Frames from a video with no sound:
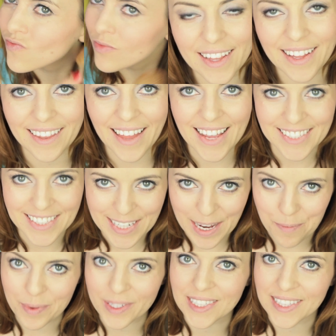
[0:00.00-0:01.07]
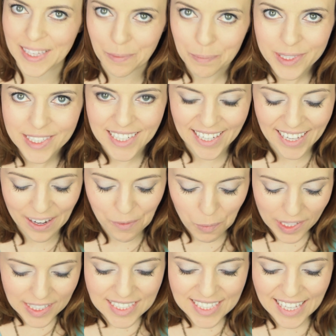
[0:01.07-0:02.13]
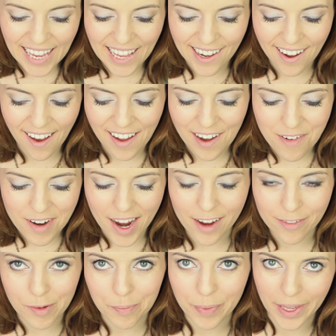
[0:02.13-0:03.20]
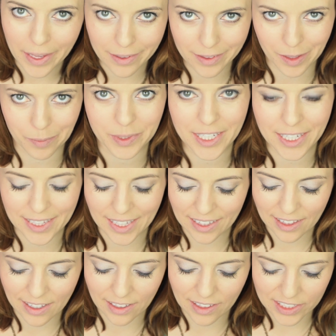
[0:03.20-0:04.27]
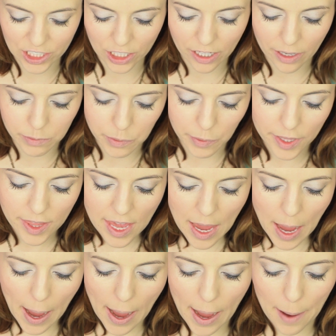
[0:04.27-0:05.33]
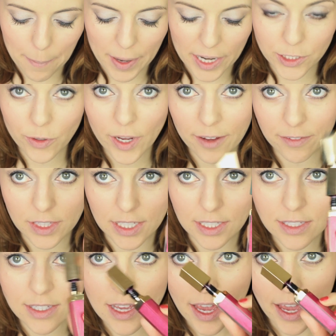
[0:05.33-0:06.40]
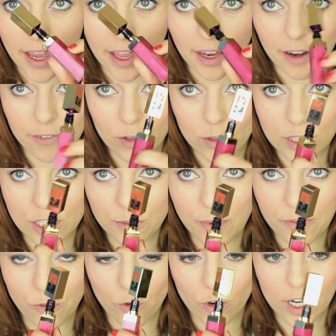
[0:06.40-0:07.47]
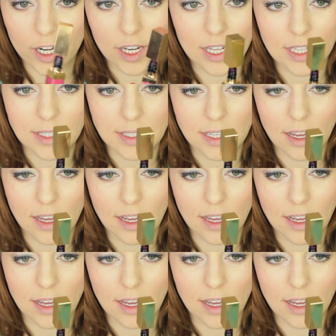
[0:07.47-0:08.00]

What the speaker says: And the last step is lipstick. And once again, I don't have a pink lipstick that the collection comes with, but I do have this, and I've used this before, and it's